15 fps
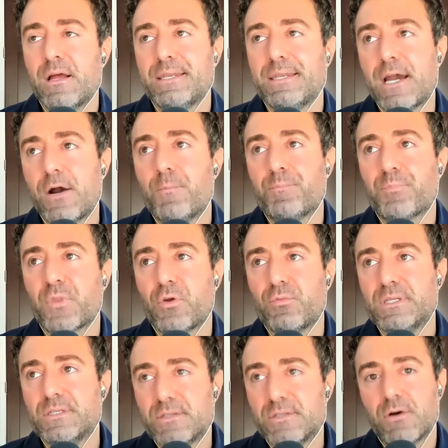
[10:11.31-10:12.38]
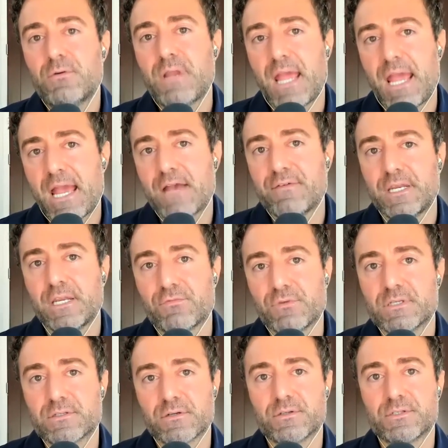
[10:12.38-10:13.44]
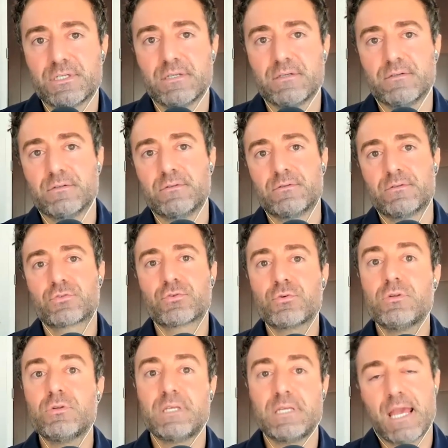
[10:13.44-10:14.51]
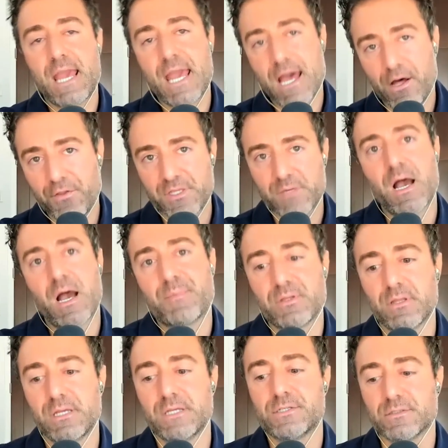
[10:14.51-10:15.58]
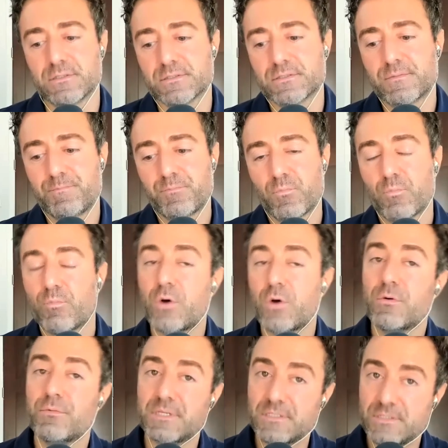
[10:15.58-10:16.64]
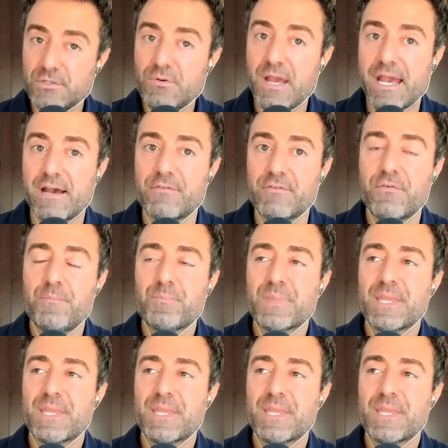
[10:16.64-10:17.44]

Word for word: Now, we don't have any research in truly healthy populations, but what we do have